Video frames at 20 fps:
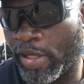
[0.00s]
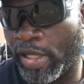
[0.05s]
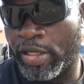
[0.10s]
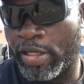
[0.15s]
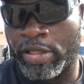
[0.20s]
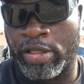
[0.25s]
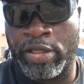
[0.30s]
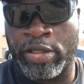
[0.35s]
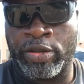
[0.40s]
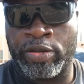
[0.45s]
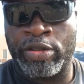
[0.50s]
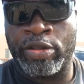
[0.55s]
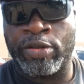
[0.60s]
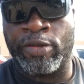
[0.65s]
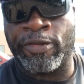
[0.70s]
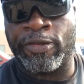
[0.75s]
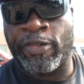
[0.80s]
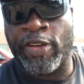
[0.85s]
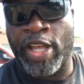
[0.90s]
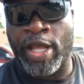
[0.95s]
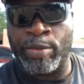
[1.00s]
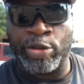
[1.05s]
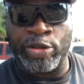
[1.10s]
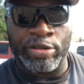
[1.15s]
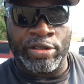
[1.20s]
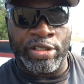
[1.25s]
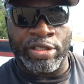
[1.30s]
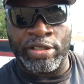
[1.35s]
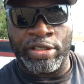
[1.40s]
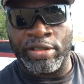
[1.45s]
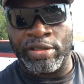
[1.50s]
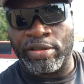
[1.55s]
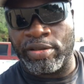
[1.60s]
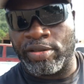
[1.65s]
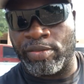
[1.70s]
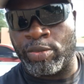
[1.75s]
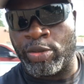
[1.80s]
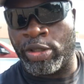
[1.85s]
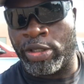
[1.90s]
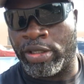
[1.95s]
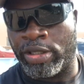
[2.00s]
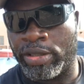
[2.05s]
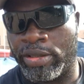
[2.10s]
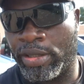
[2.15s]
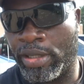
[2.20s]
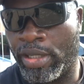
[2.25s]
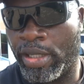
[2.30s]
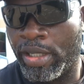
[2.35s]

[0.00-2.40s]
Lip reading: had to go do family things. But